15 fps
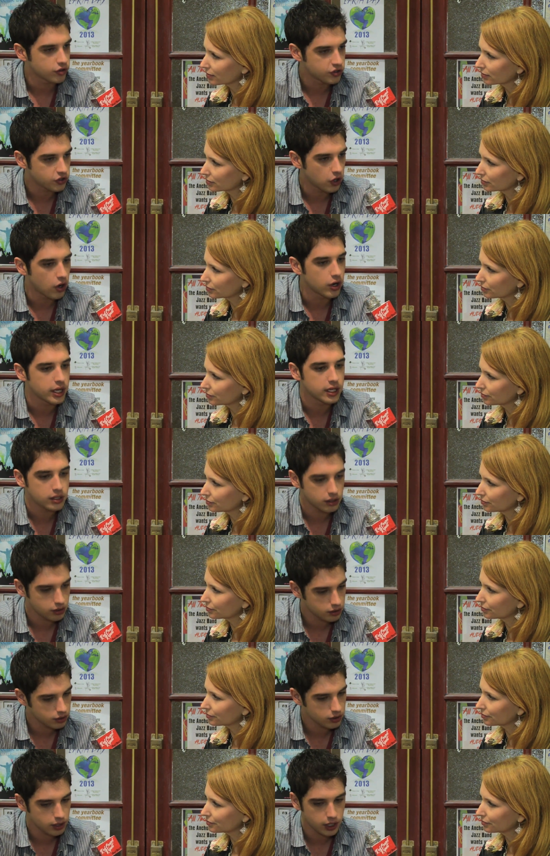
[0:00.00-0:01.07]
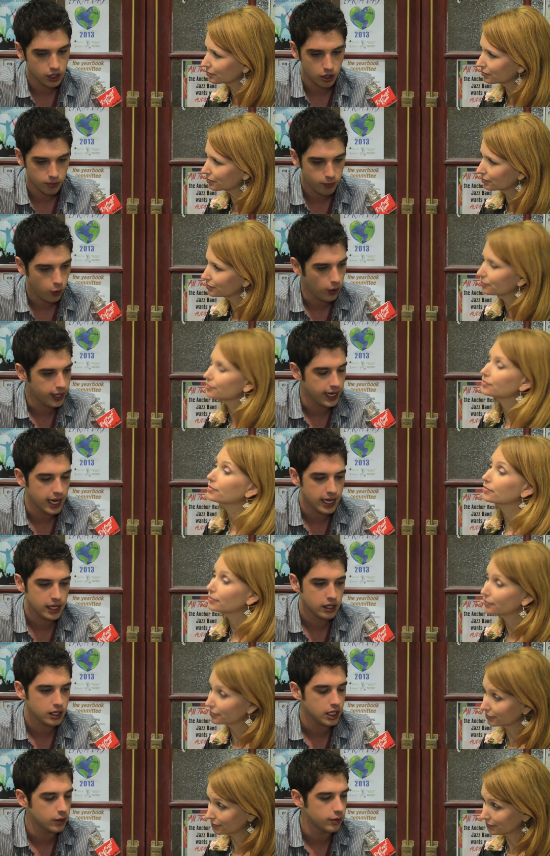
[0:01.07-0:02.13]
Speaker 1: started, you know, point
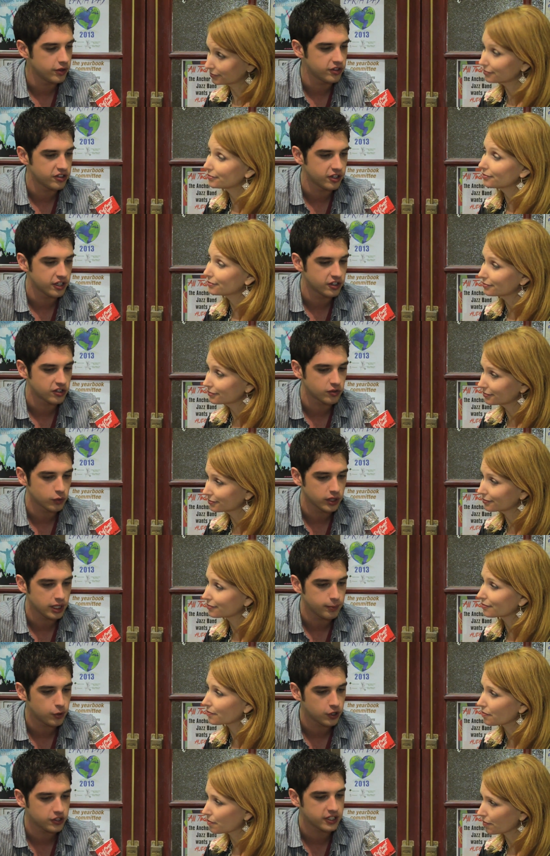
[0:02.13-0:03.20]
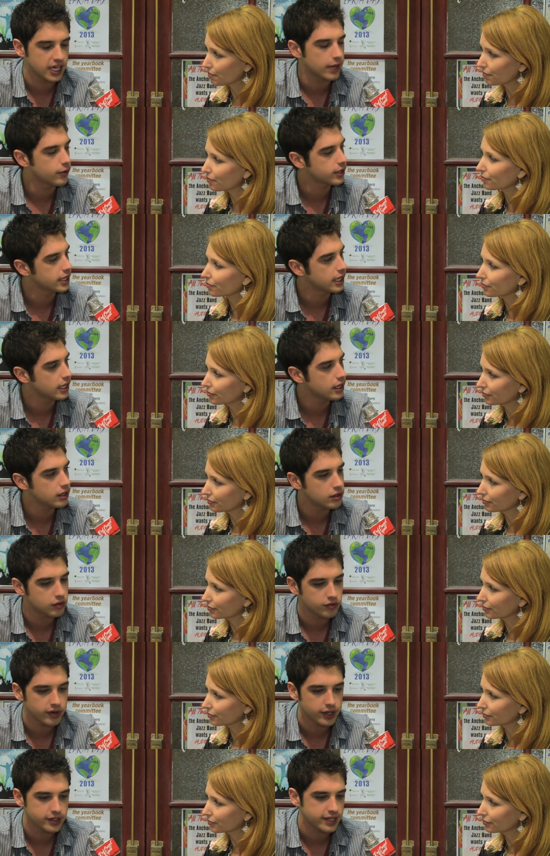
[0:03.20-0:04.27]
A. He was this really put together kid,
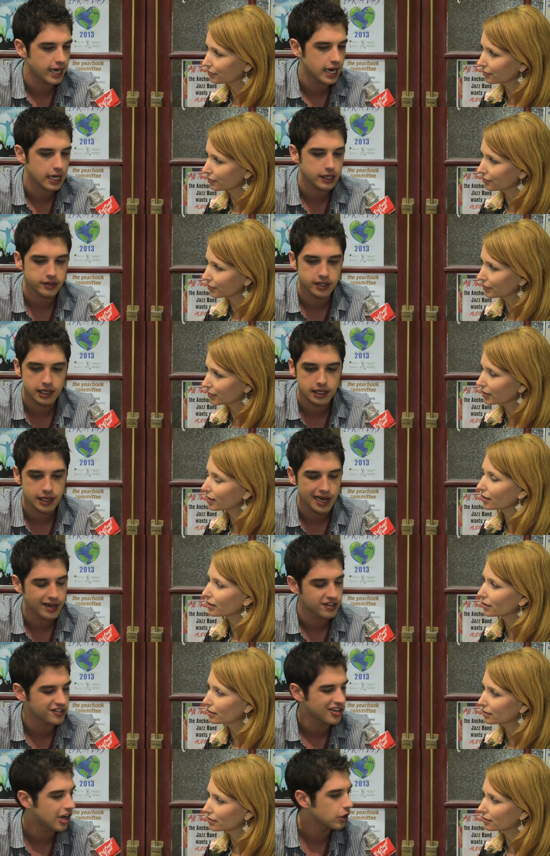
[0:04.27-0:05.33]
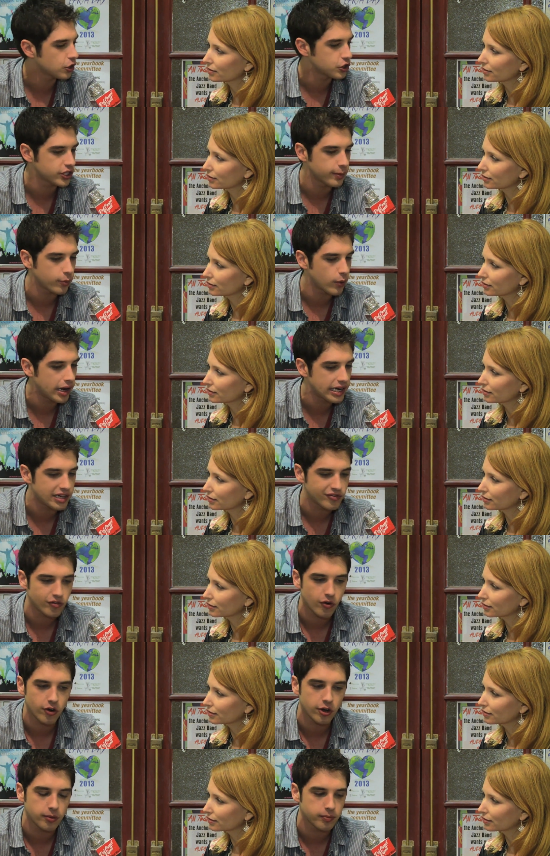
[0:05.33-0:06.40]
very talented, had a scholarship ready
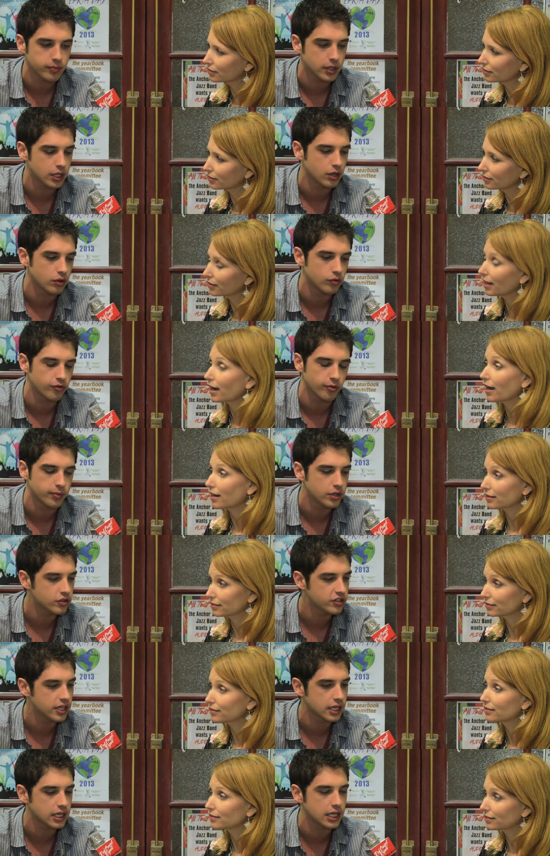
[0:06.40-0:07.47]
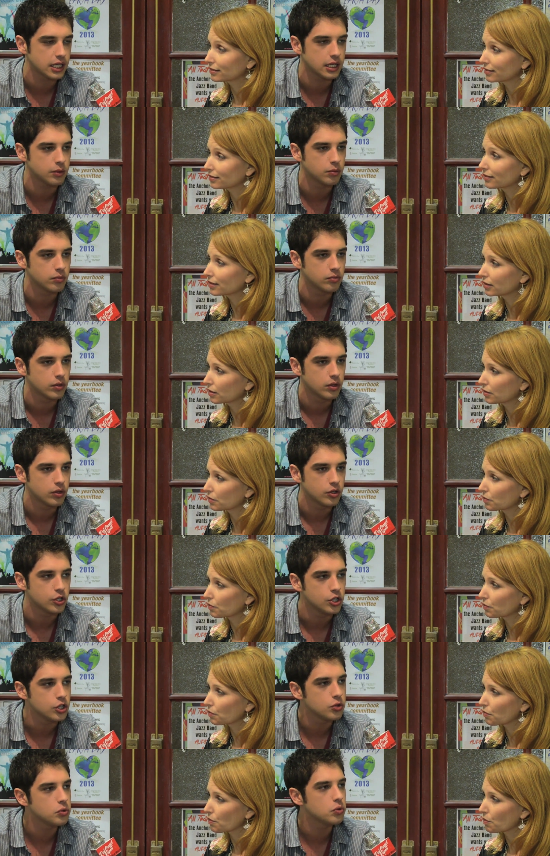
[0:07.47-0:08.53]
for him, you know, for music. He
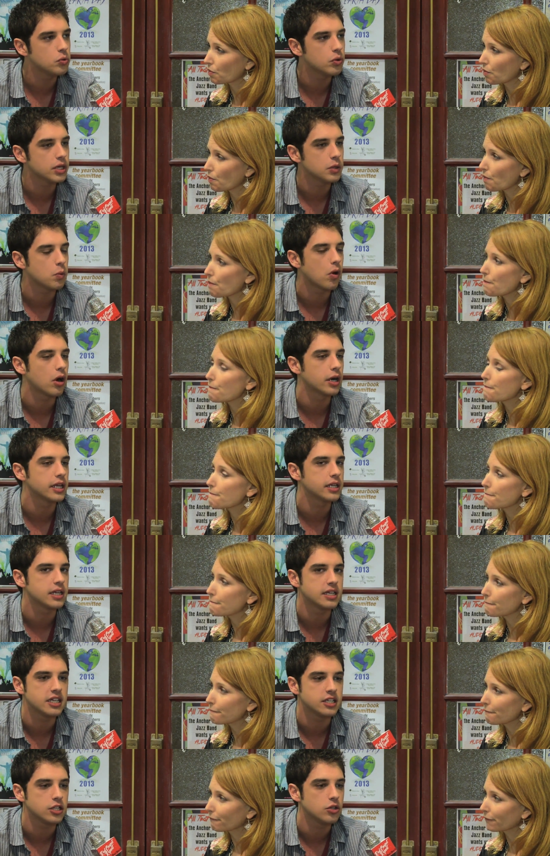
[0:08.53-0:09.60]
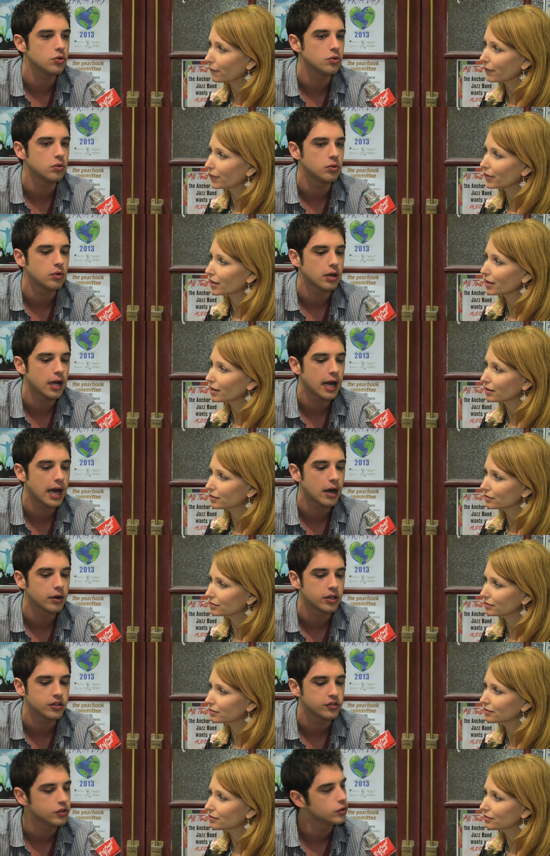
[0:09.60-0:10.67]
knew what he wanted and he knew
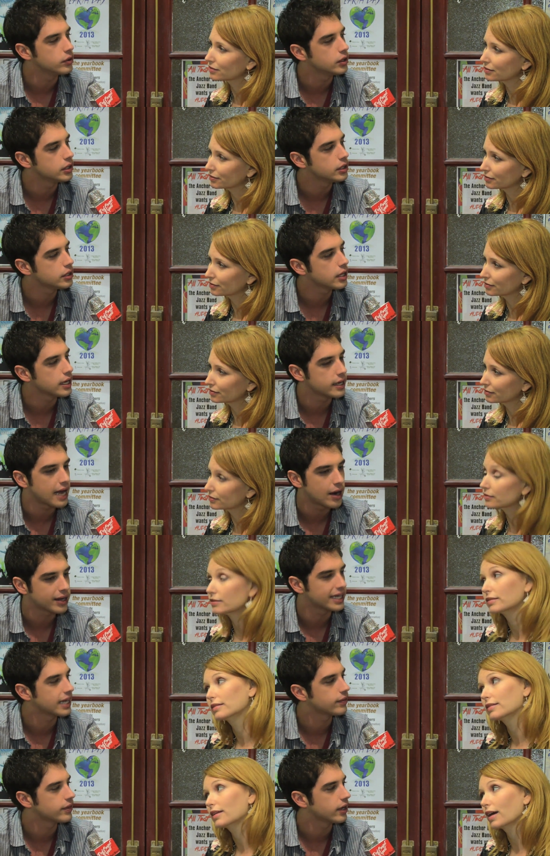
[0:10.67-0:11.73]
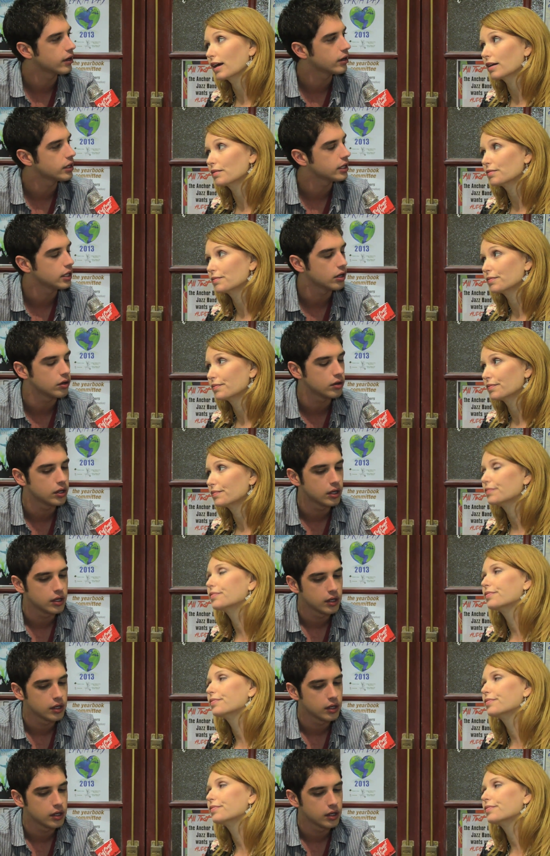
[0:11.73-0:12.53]
how to do it and how to get there, you know.